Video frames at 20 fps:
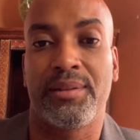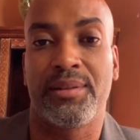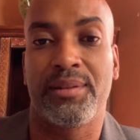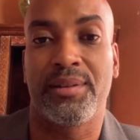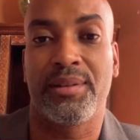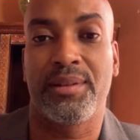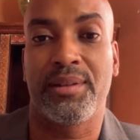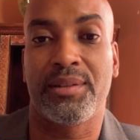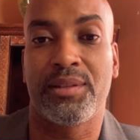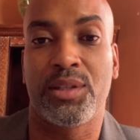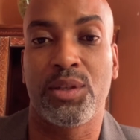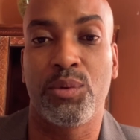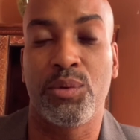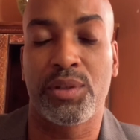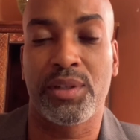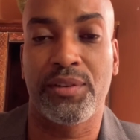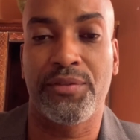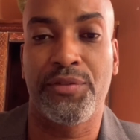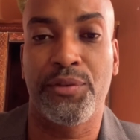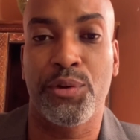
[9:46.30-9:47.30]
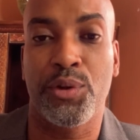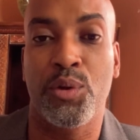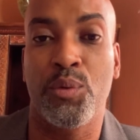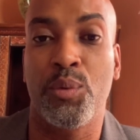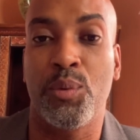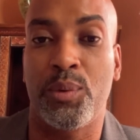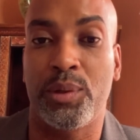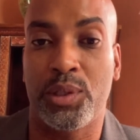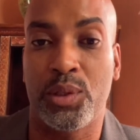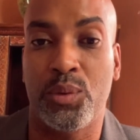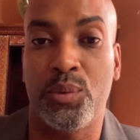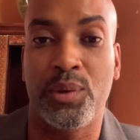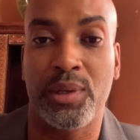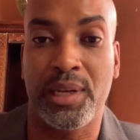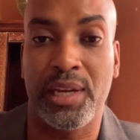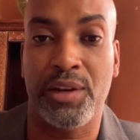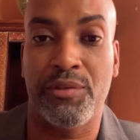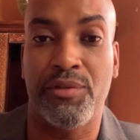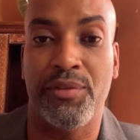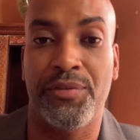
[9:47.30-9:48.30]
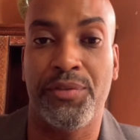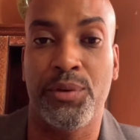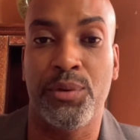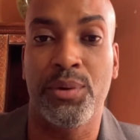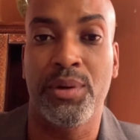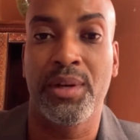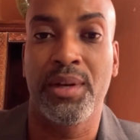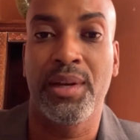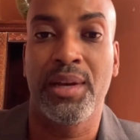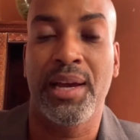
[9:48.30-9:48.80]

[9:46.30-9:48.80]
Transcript: solution for you. We want to do a gate review,